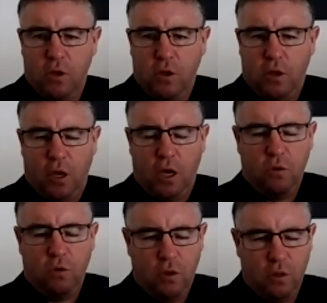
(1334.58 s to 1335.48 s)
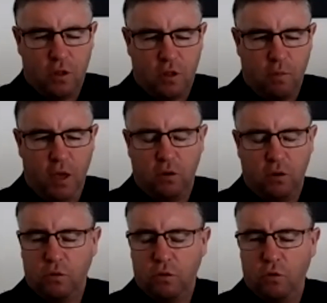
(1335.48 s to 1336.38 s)
the
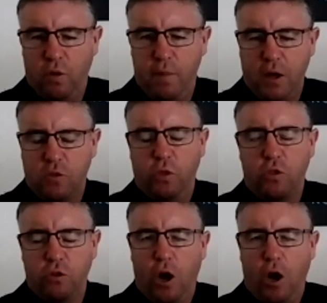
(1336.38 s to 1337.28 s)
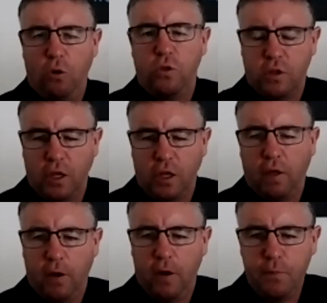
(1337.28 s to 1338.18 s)
cement or the muscle that sort of holds it
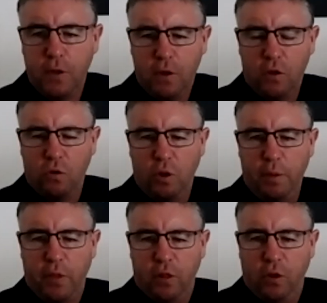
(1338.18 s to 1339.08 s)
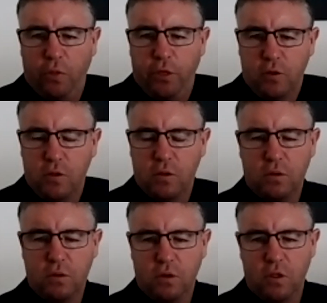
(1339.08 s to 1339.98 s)
together is all about the little things.
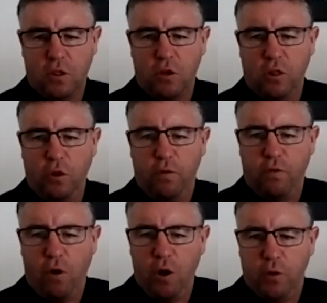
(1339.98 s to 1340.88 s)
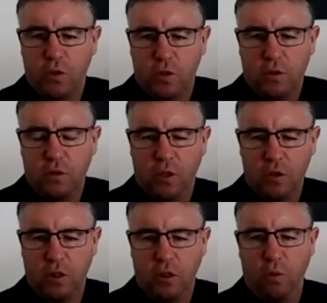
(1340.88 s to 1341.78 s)
It's those little fibres,
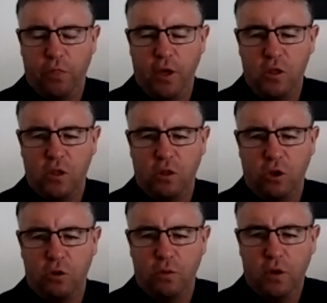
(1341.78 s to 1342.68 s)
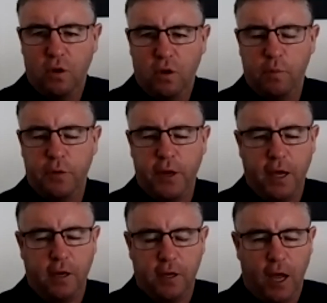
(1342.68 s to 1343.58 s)
those little things you do from
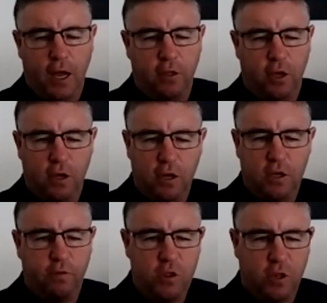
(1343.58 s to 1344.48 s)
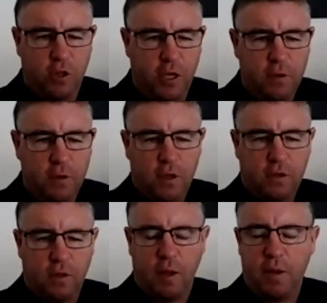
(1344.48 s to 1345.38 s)
day to day that individually,
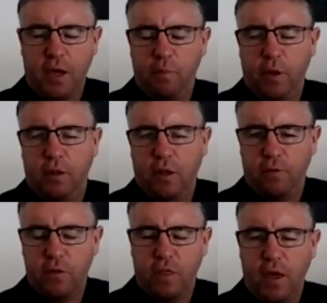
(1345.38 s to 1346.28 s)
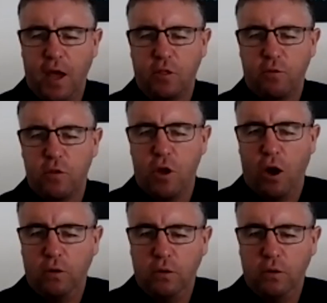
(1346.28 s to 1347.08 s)
do they make a big difference? The answer is no.